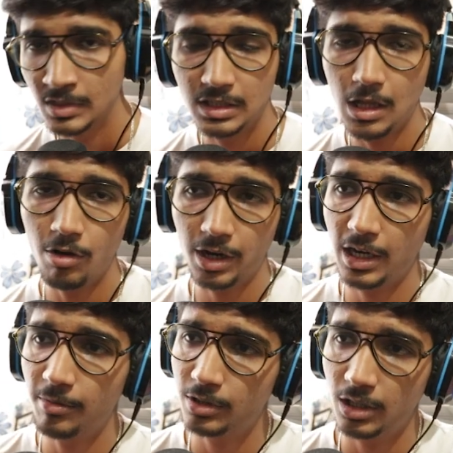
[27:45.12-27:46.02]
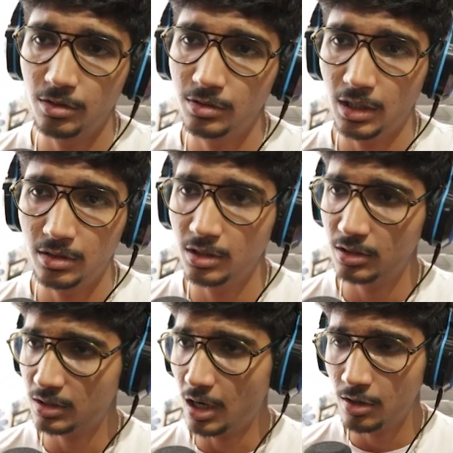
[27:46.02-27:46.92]
Now again I'm telling you that this
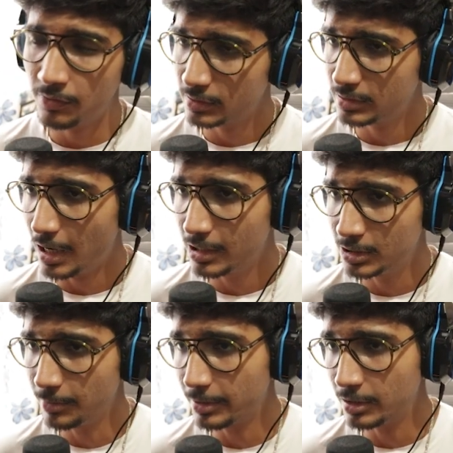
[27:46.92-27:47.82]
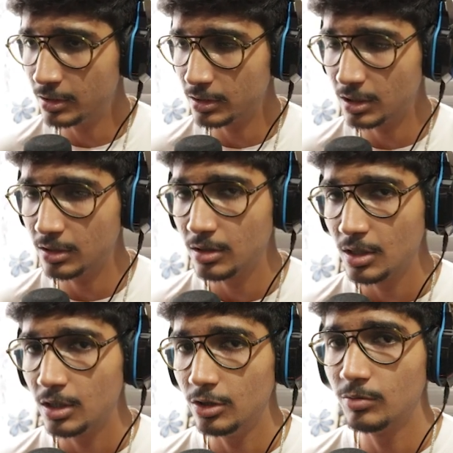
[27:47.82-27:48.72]
kind of a size representation,
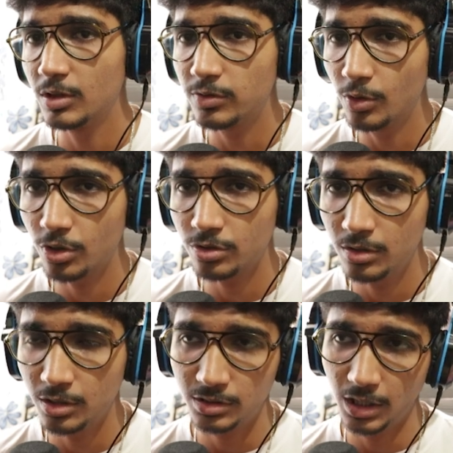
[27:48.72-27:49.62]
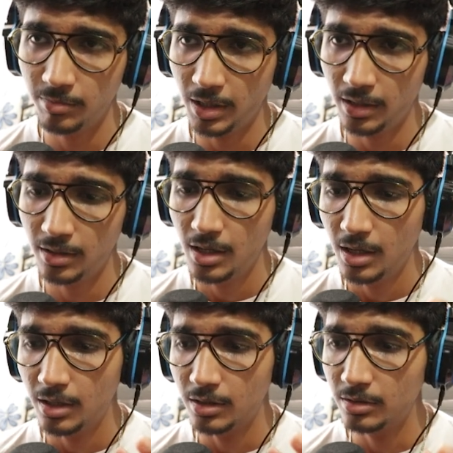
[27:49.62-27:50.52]
you must focus on this thing, man.
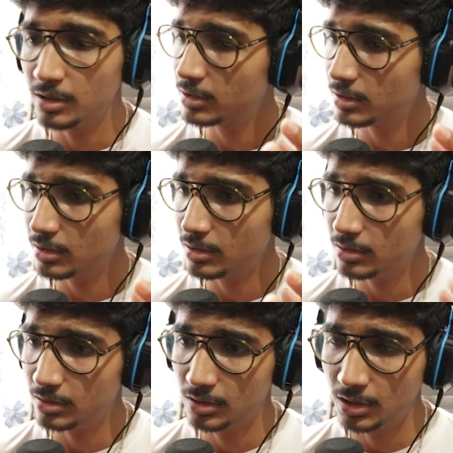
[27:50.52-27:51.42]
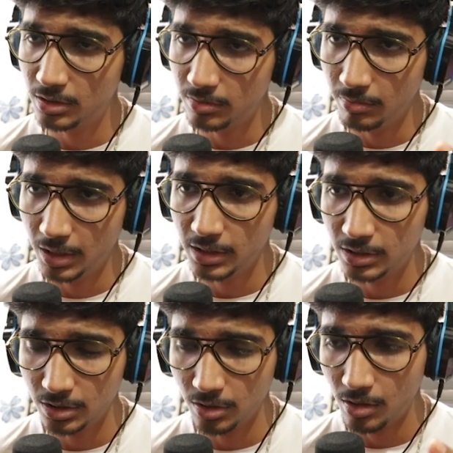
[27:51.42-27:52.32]
This makes
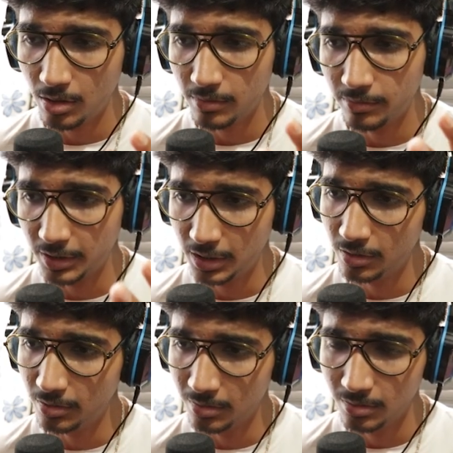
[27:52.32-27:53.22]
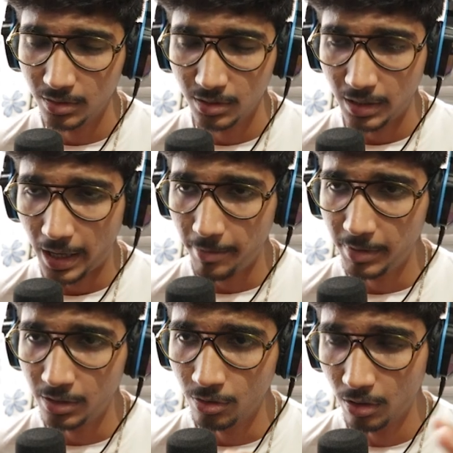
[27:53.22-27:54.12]
your video
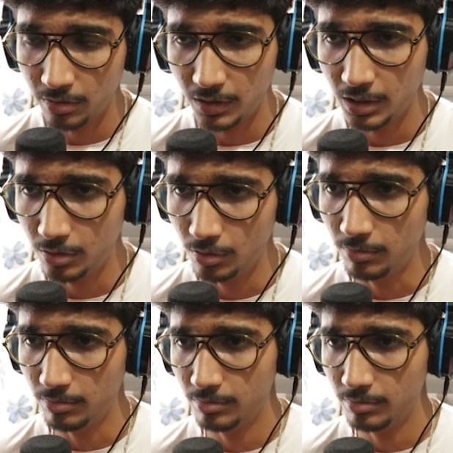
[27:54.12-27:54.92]
not really good.